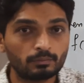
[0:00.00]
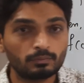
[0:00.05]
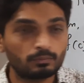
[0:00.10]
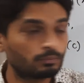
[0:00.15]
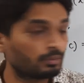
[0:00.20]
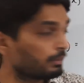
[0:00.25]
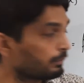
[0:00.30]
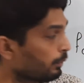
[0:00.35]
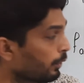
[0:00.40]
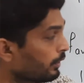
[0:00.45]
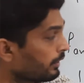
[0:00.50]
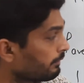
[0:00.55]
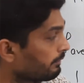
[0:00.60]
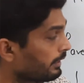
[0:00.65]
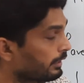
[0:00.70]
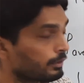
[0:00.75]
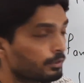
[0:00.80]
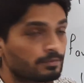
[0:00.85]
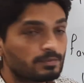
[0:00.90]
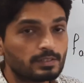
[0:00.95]
We want the
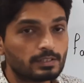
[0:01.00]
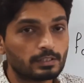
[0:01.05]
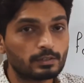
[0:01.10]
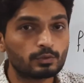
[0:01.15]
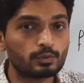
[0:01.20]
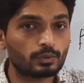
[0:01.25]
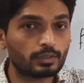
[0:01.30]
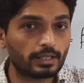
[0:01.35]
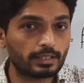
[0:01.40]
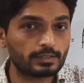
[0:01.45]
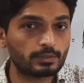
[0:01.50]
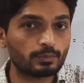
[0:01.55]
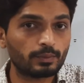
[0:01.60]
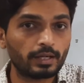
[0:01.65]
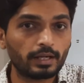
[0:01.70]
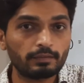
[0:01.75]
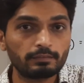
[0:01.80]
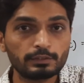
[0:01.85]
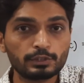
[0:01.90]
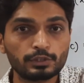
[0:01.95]
value of c, so that's
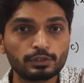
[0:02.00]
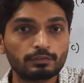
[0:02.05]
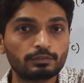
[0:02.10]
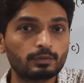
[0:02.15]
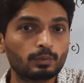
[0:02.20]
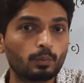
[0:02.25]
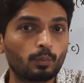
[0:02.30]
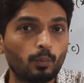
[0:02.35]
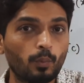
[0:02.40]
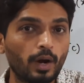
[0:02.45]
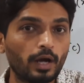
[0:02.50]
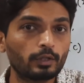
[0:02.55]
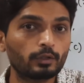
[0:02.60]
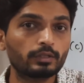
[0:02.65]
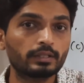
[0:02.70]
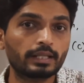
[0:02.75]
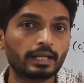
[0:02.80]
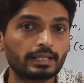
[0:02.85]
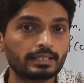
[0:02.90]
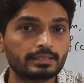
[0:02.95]
why I will shift 1 on
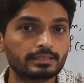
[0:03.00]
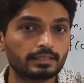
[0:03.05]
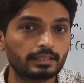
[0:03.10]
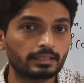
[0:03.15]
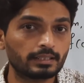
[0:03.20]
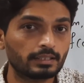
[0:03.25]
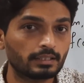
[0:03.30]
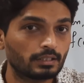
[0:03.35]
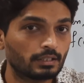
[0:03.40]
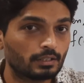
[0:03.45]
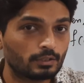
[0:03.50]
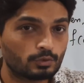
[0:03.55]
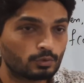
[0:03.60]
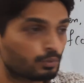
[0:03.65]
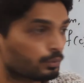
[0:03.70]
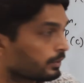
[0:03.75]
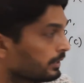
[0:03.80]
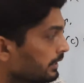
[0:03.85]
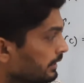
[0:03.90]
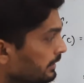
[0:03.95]
that side. So
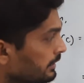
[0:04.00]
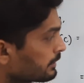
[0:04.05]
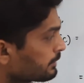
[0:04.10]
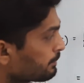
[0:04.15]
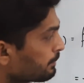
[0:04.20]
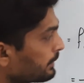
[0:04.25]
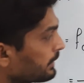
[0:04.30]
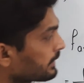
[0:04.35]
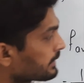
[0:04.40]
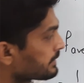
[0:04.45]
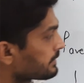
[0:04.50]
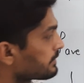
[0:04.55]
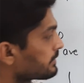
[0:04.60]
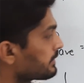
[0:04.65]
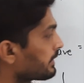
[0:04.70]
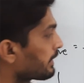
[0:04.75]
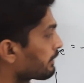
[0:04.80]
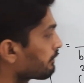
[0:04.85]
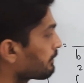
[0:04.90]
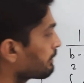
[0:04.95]
here is plus,
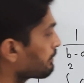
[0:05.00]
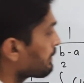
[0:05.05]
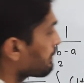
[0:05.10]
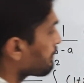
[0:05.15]
there will be